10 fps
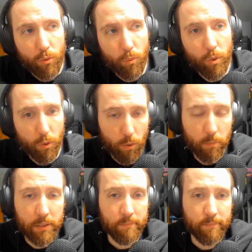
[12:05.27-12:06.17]
with a
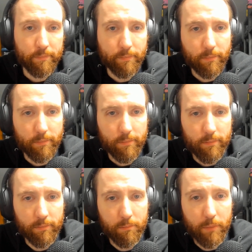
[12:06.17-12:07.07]
woman
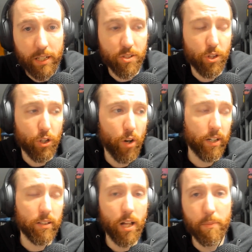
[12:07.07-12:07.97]
because of the
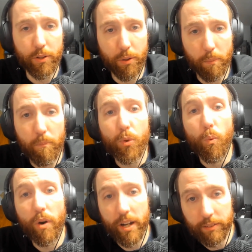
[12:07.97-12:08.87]
current climate or
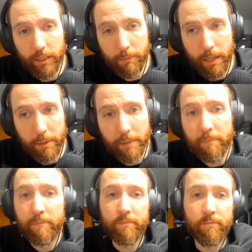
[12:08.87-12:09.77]
whatever it may be.
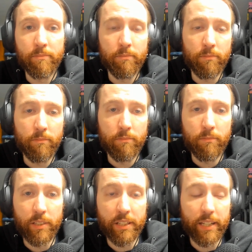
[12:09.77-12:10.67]

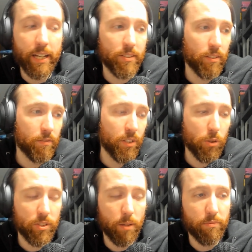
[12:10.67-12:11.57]
In the case of, you
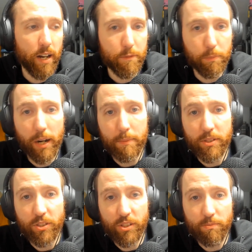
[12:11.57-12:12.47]
know, sub fives, perhaps
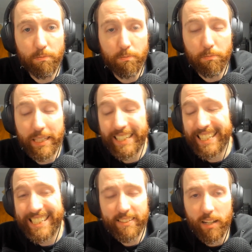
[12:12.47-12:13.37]
it's just being
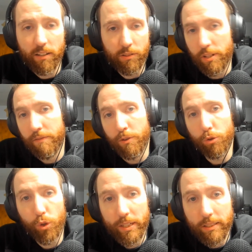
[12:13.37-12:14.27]
incel and you have no
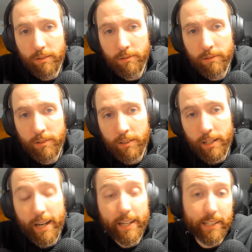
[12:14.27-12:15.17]
choice.
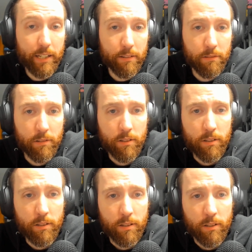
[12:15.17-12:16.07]
I get it.
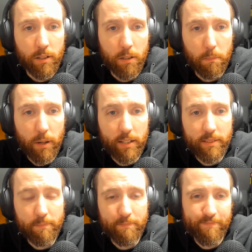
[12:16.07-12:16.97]

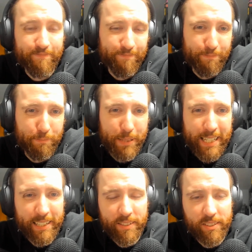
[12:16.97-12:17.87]
But
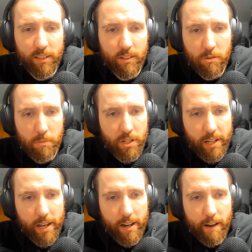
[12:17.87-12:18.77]
being incel doesn't mean you
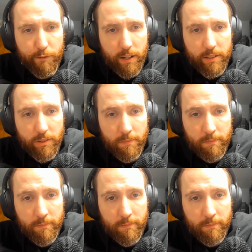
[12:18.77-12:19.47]
can't have friends.